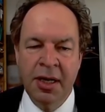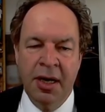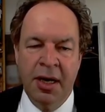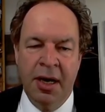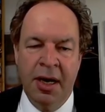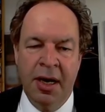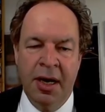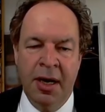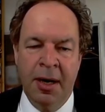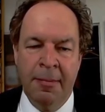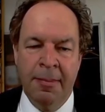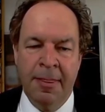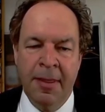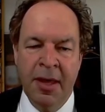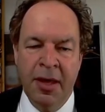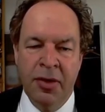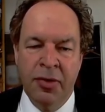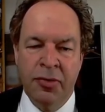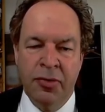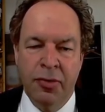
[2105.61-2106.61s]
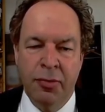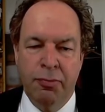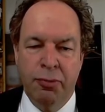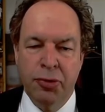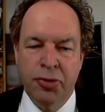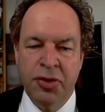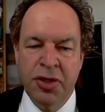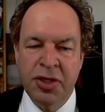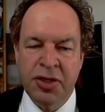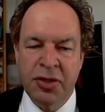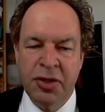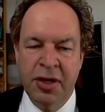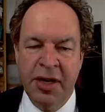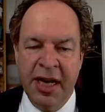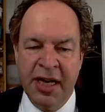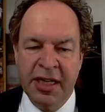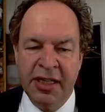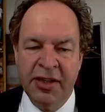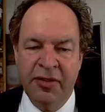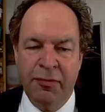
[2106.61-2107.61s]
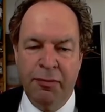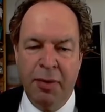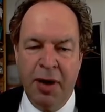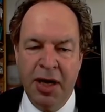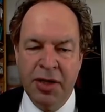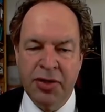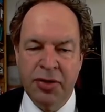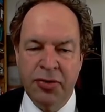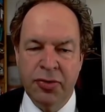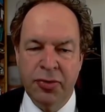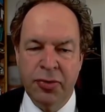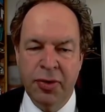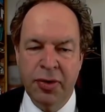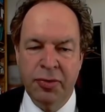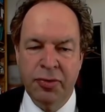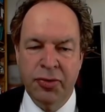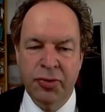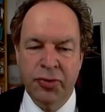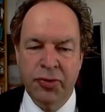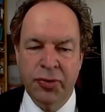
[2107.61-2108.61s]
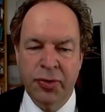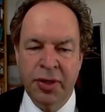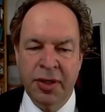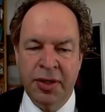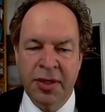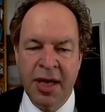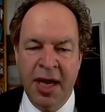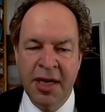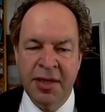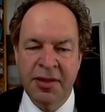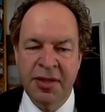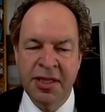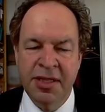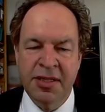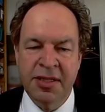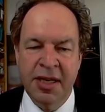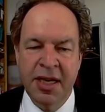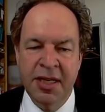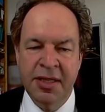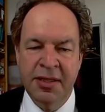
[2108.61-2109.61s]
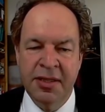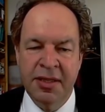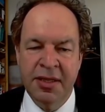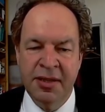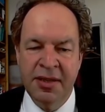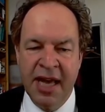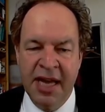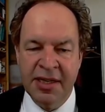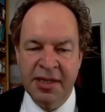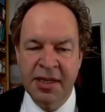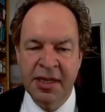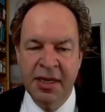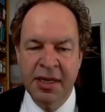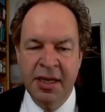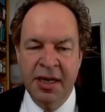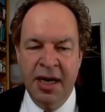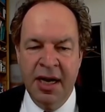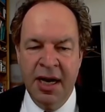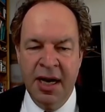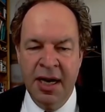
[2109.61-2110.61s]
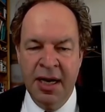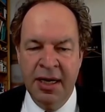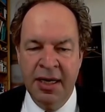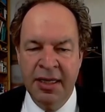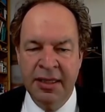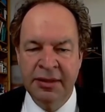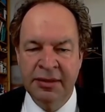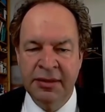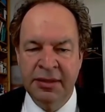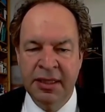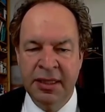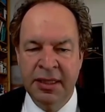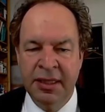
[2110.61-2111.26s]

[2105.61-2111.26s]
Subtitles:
So you put this on a negative part, you ignite this and that, and